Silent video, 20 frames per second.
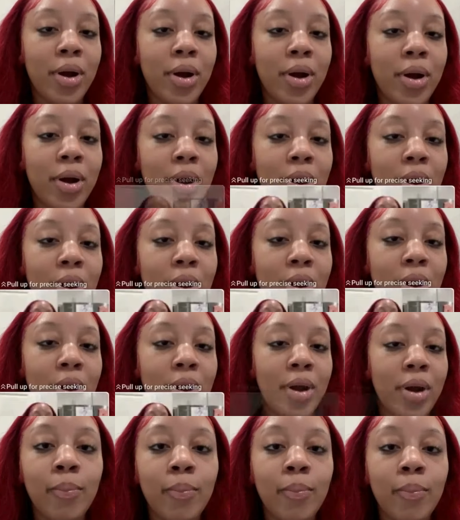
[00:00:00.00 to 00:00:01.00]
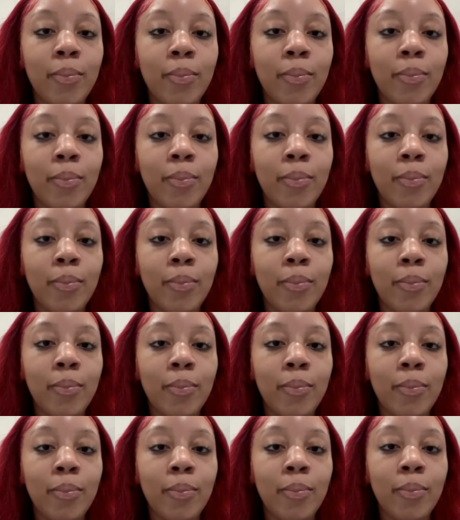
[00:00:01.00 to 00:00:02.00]

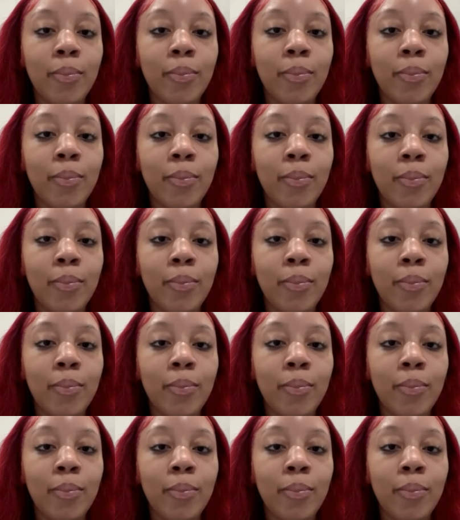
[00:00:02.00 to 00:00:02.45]
Nobody speaks.